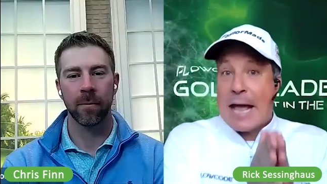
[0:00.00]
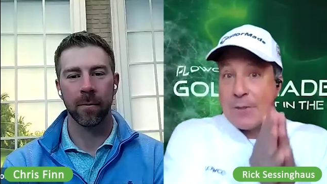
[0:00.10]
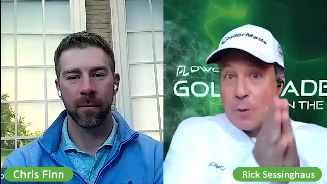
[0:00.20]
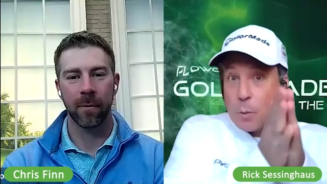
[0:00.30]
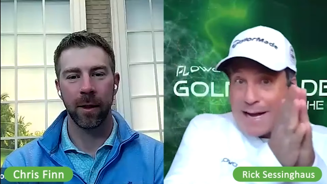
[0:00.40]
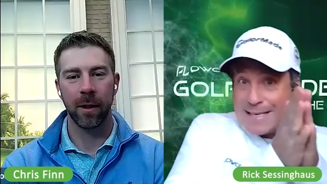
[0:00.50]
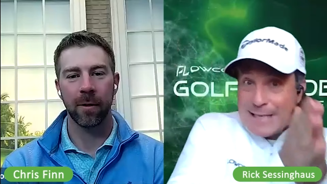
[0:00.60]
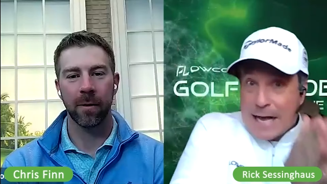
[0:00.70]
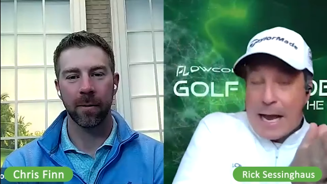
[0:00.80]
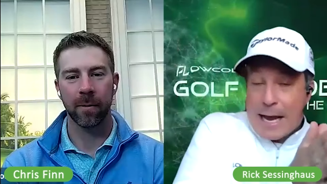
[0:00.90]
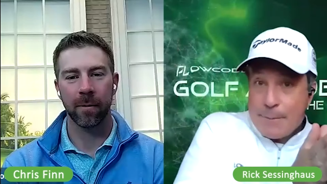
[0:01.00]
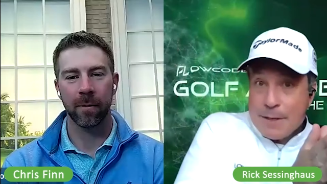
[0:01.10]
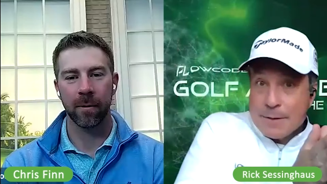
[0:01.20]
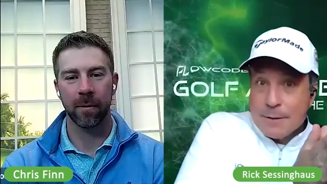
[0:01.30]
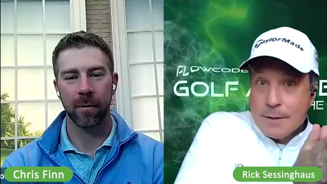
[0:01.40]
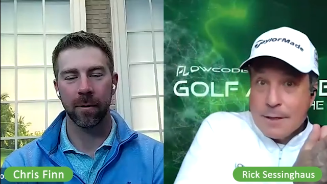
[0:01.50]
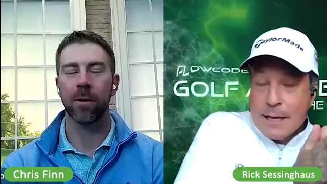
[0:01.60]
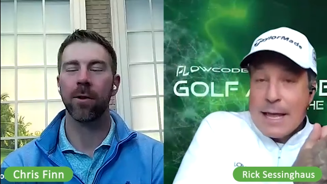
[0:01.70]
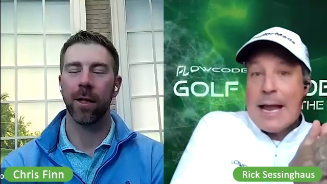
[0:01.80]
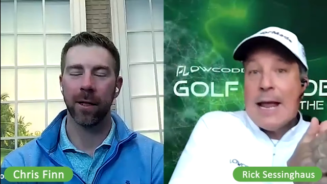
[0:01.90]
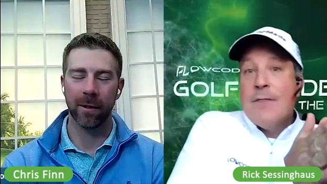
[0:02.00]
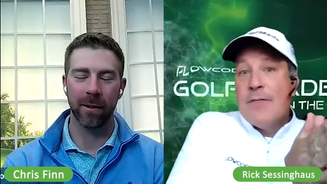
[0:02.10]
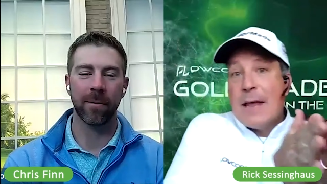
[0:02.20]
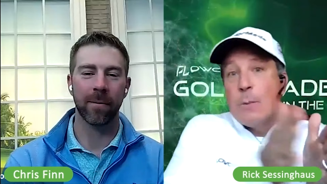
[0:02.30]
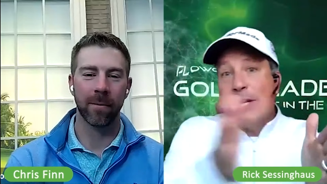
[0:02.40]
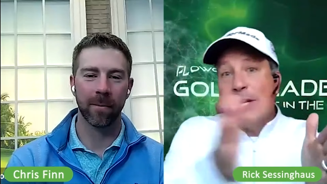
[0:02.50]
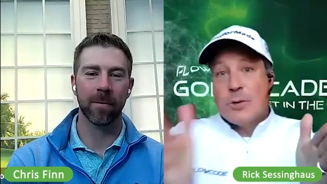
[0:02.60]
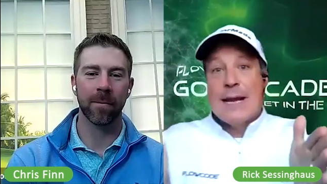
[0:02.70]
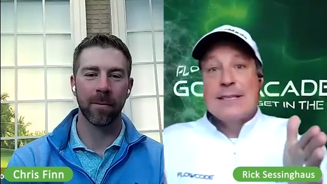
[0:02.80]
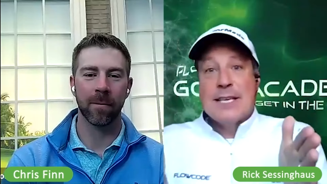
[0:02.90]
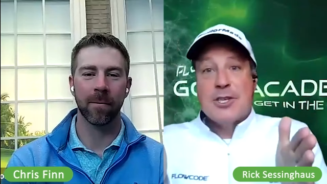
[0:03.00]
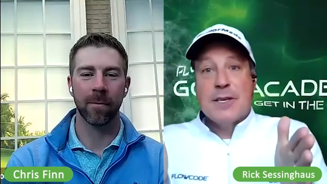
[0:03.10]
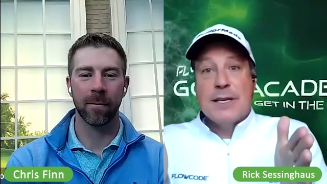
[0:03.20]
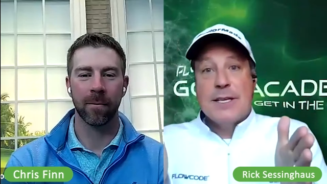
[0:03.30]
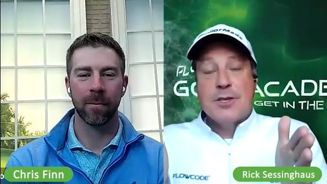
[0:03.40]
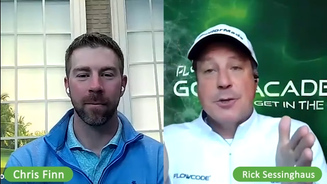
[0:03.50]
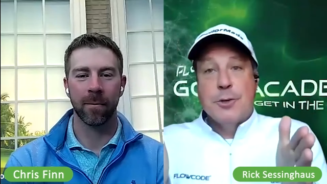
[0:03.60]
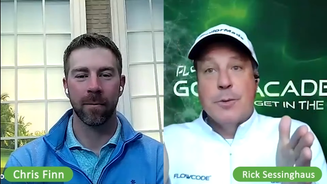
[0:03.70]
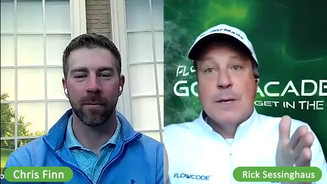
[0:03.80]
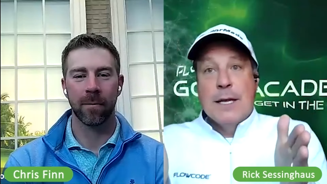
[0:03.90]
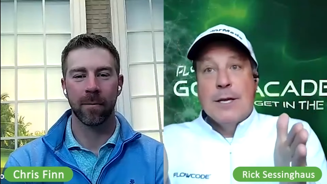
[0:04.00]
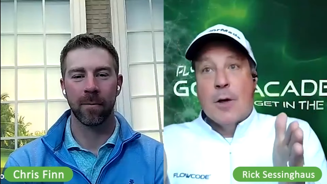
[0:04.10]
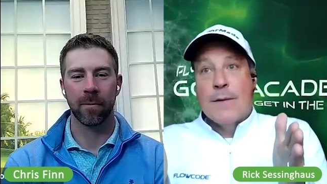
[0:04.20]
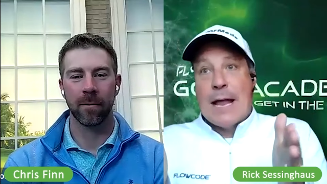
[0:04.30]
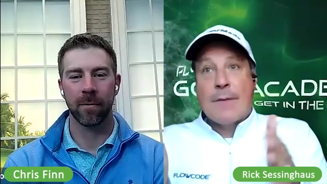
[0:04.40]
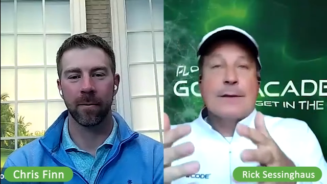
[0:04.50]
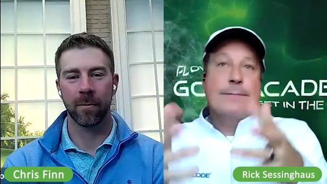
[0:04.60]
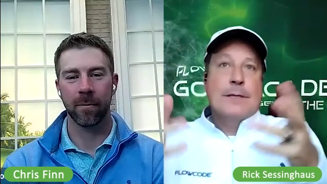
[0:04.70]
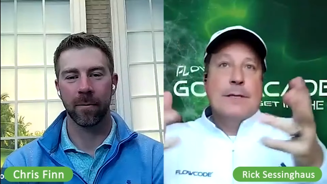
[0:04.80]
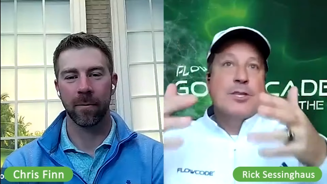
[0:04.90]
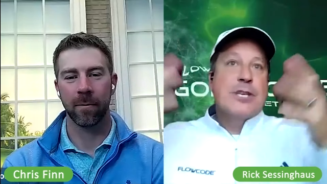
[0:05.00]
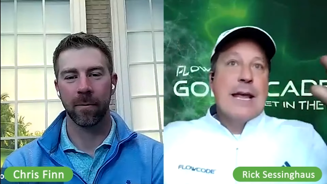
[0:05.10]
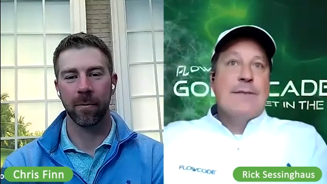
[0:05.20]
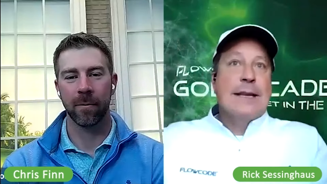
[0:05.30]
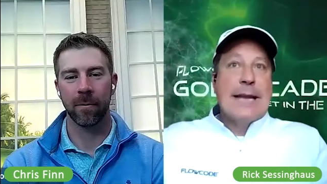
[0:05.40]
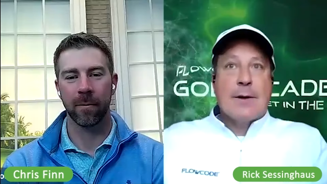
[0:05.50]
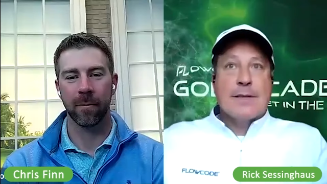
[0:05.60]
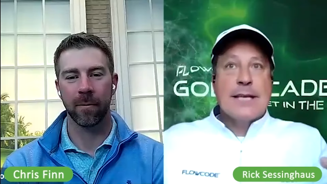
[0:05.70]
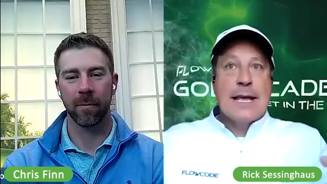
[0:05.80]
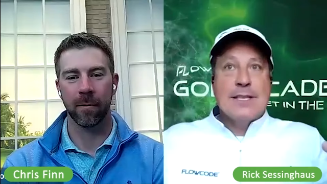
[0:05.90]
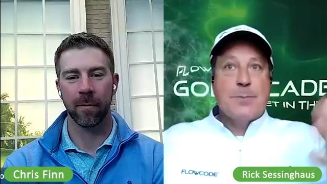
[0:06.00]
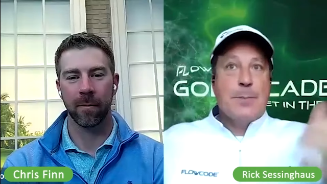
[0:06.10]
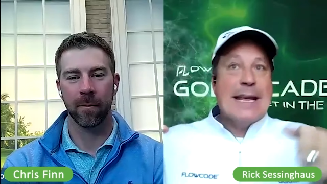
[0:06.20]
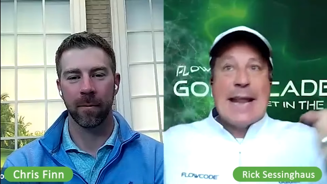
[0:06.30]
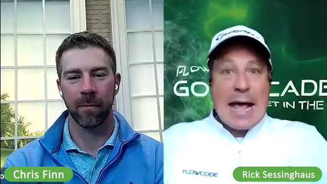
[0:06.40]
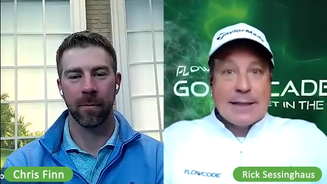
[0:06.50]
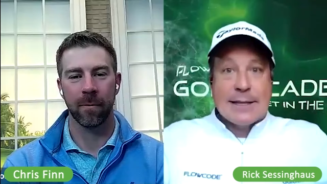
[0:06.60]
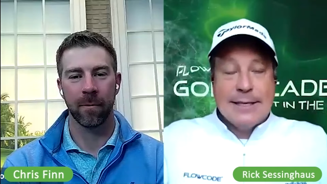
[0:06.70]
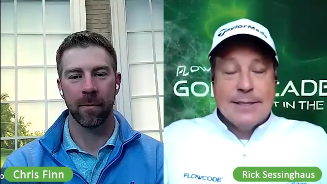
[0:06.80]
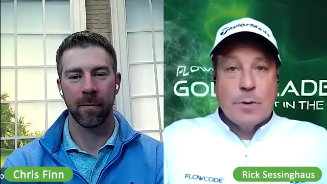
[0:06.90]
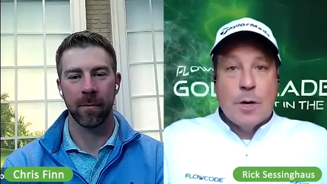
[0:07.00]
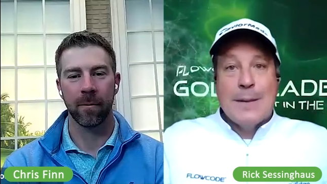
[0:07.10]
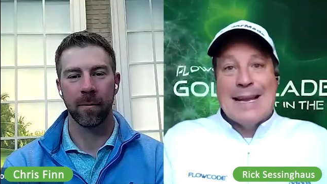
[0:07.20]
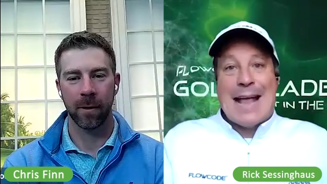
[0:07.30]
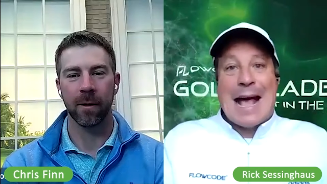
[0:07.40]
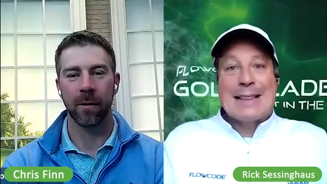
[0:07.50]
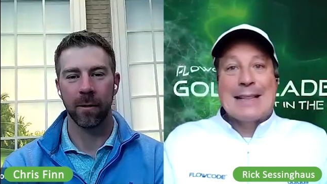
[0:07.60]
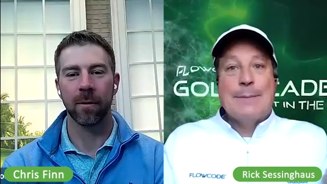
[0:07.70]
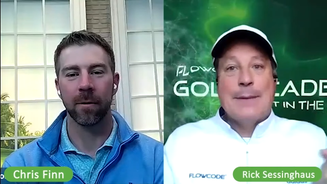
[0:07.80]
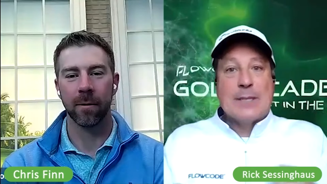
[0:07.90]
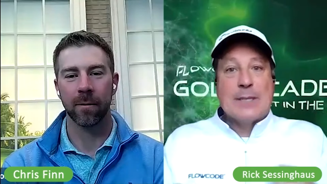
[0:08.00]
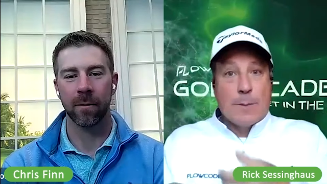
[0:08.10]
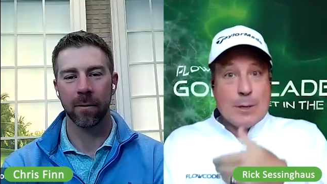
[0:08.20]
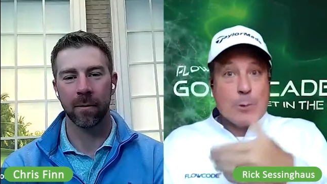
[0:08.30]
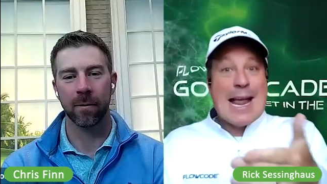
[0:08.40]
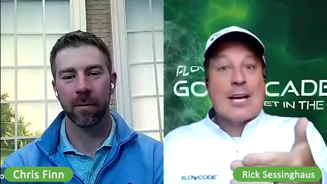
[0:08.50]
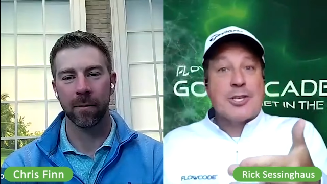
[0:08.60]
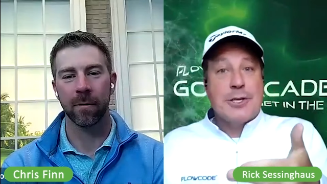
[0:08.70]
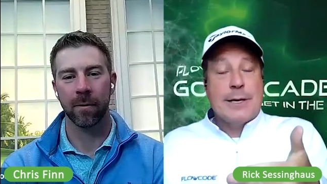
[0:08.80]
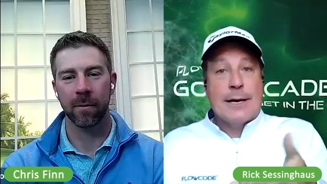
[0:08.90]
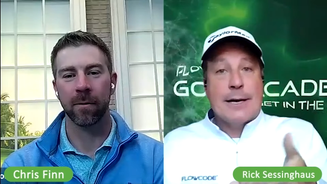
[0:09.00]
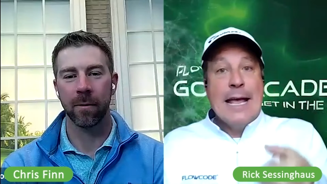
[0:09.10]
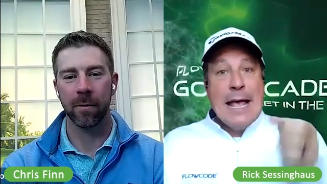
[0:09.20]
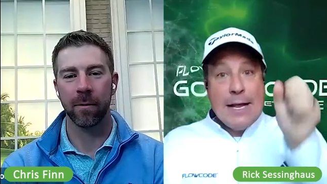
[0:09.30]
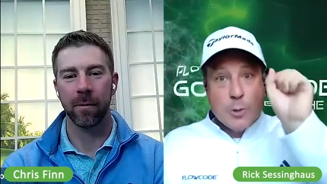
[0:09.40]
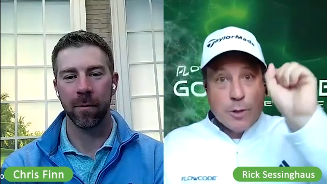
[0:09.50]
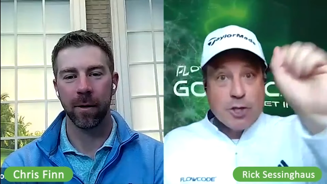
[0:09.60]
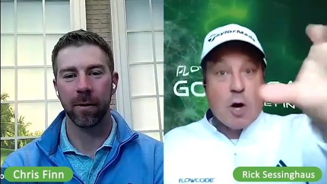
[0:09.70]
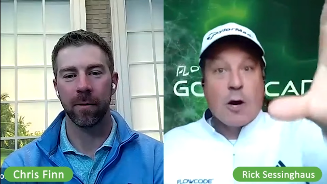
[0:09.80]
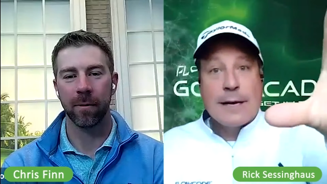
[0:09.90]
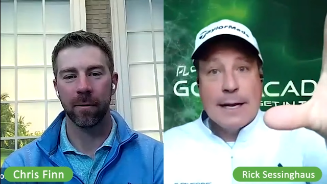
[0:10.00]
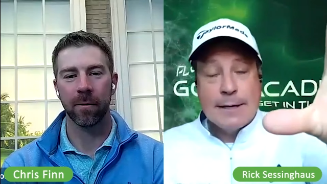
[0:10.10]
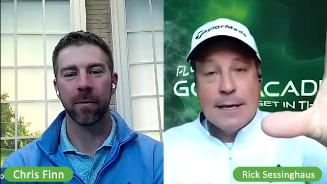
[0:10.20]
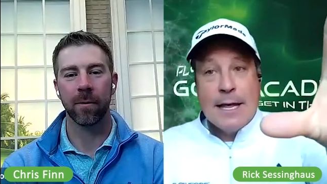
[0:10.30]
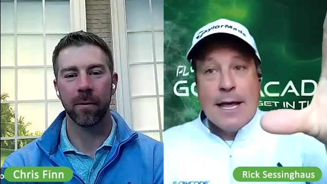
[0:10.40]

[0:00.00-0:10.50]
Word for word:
Speaker 1: at the right yeah. time. Correct. And then we transition into, you know, now the cliche thing now to say is be an athlete. Well, be an athlete means I want to be reactionary to a right. target